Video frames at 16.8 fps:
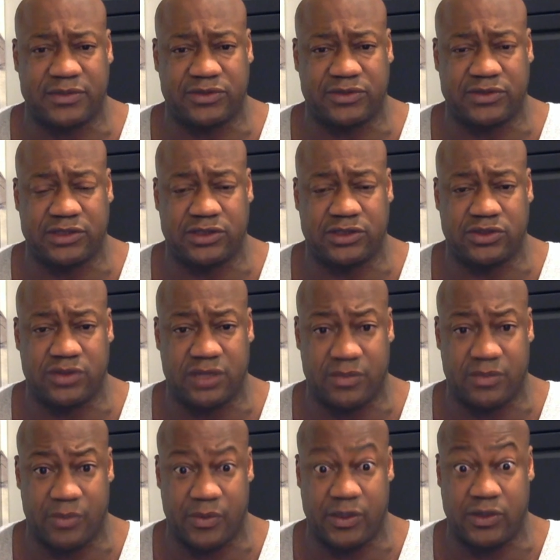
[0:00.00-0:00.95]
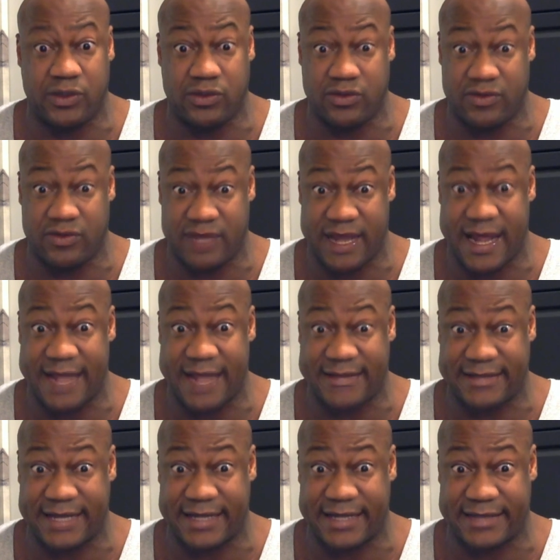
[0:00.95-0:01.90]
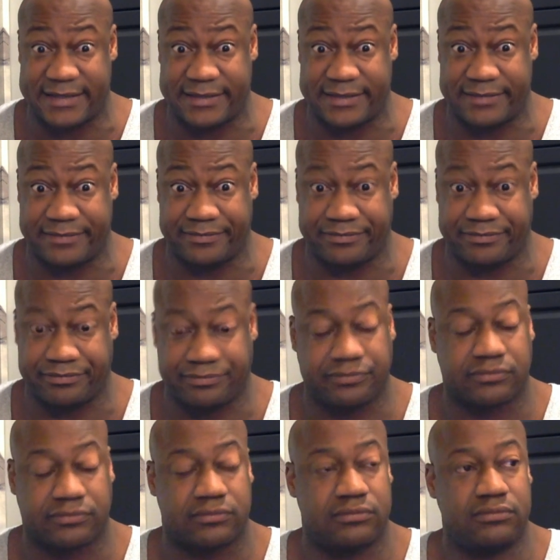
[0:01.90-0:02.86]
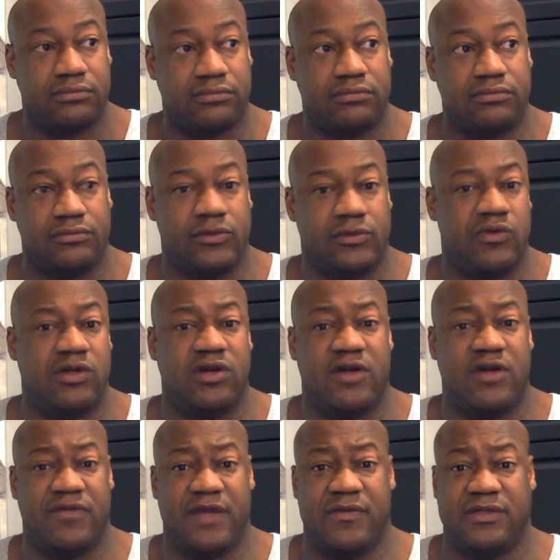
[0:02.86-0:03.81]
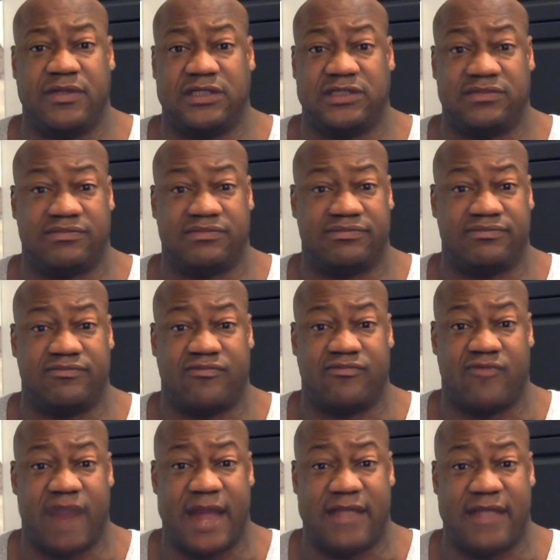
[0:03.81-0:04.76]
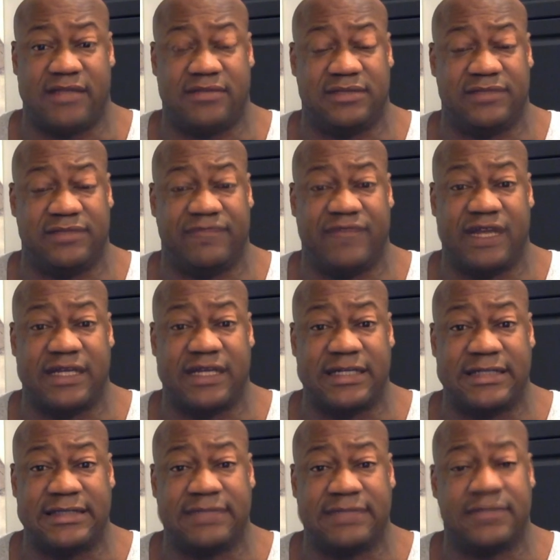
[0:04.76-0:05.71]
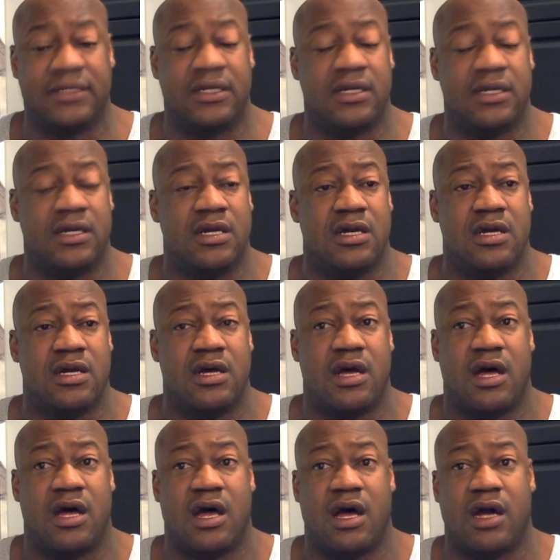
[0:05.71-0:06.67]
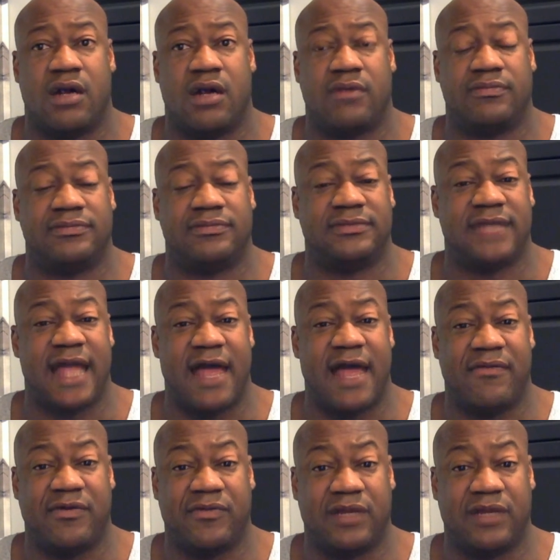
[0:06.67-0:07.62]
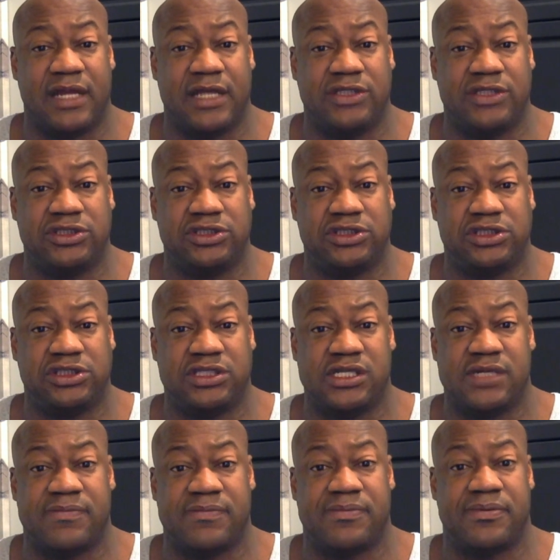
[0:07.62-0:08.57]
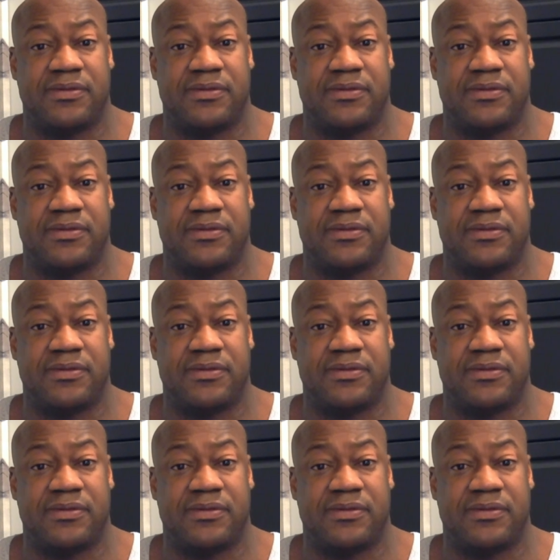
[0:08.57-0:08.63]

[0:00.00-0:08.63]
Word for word: between the two of them, but we do know that they had sex. We don't know if they were just randomly fucking, uh, having a relationship.